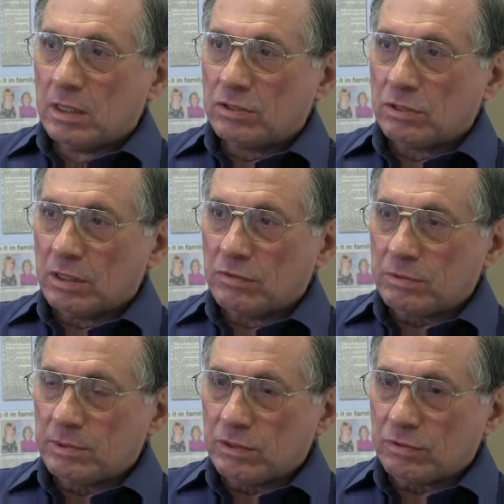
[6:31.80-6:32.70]
So
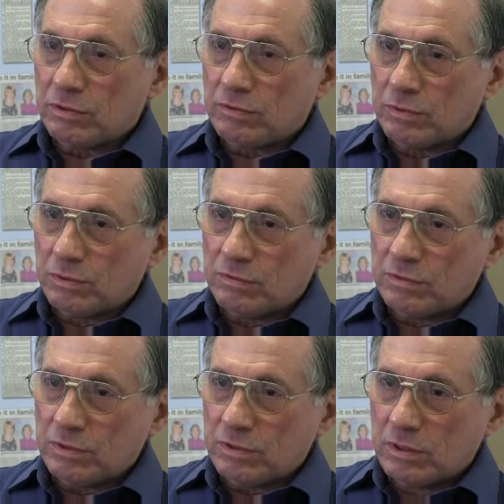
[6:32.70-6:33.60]
after about 3 or 4
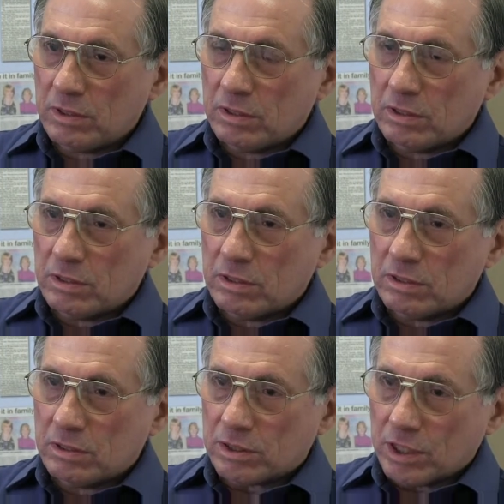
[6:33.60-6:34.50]

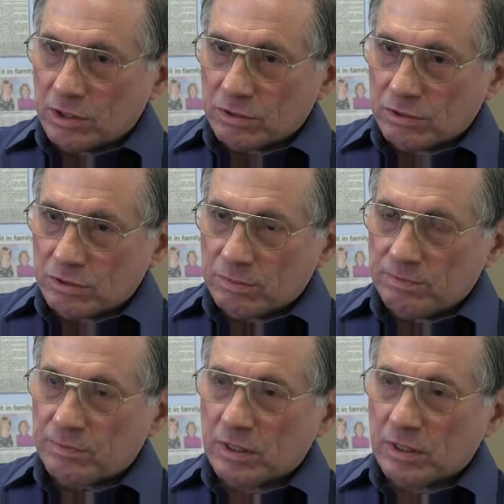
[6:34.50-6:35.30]
occasions,